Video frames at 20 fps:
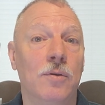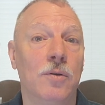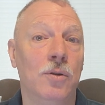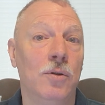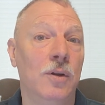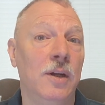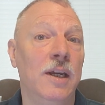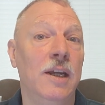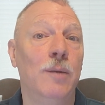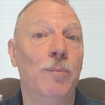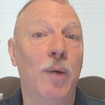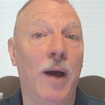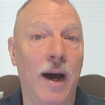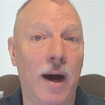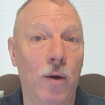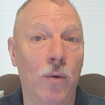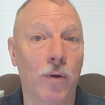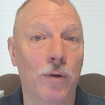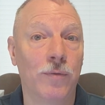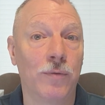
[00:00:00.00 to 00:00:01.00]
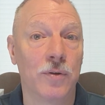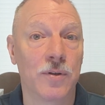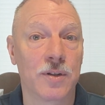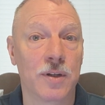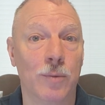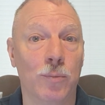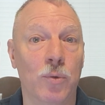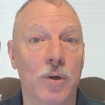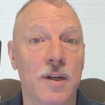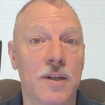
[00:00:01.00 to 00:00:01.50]
you need power for
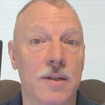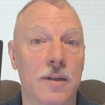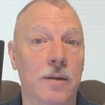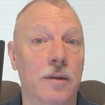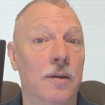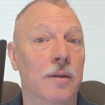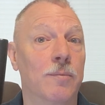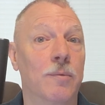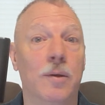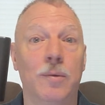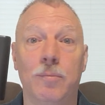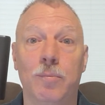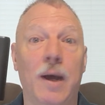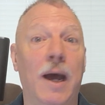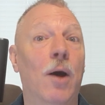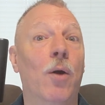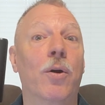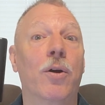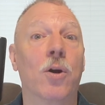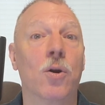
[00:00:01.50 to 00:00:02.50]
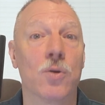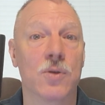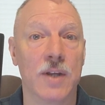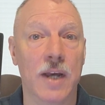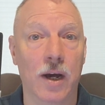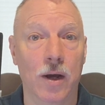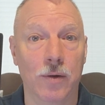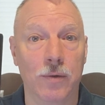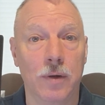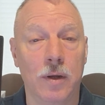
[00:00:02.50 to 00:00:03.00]
some reason, that the power goes
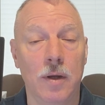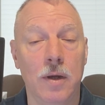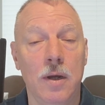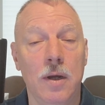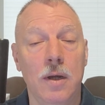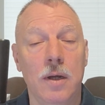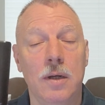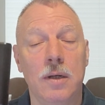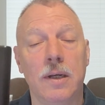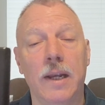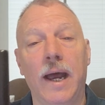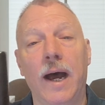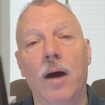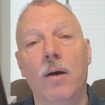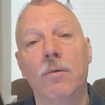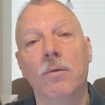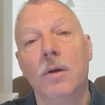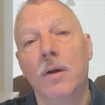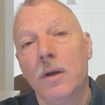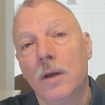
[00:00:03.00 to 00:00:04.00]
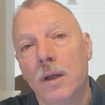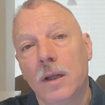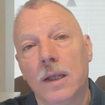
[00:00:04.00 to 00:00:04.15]
out. Now,